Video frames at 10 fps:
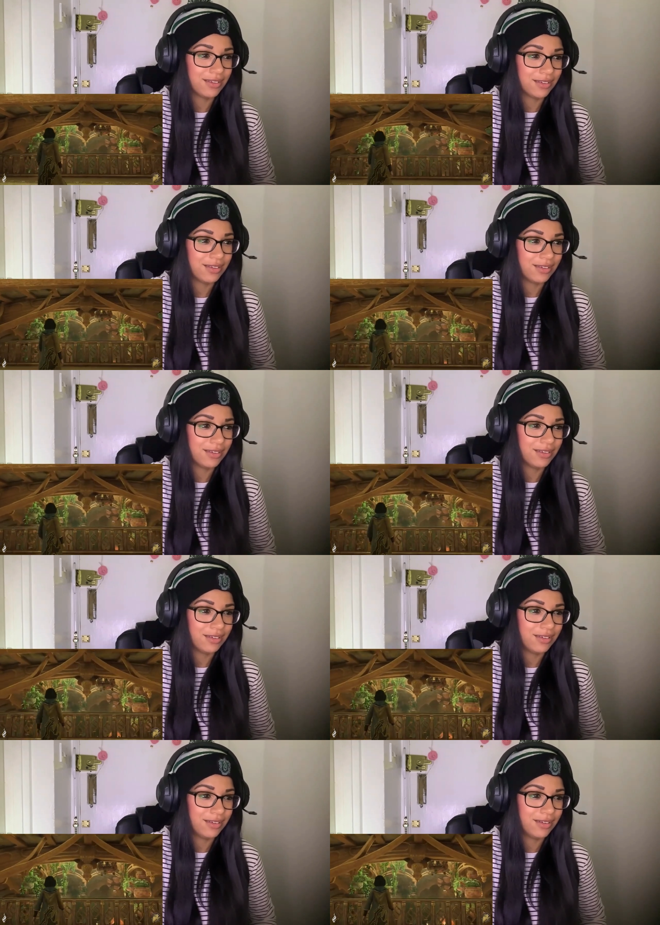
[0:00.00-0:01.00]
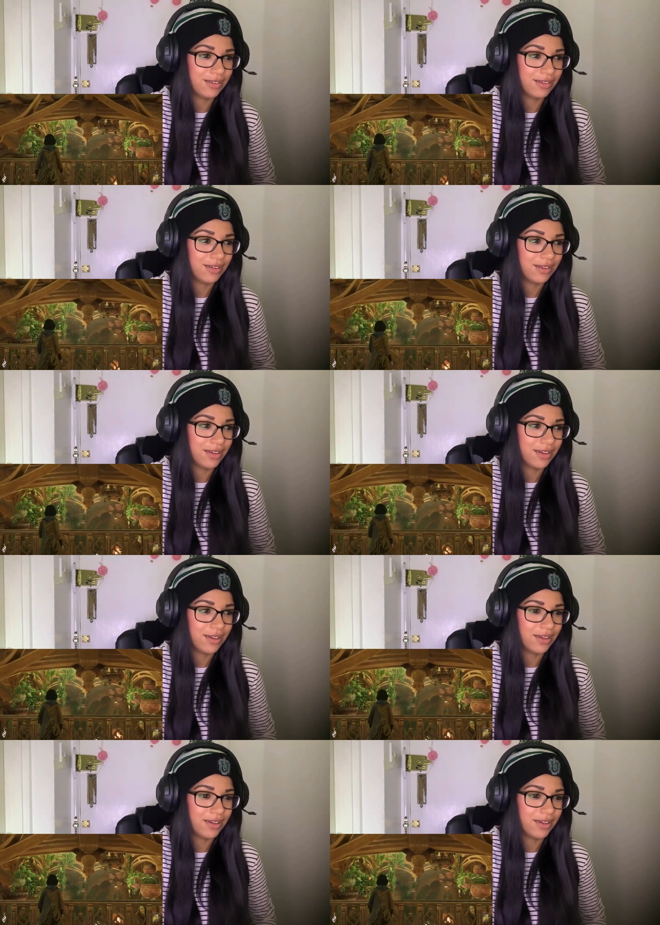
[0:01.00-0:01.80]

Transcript: No one is speaking in this clip.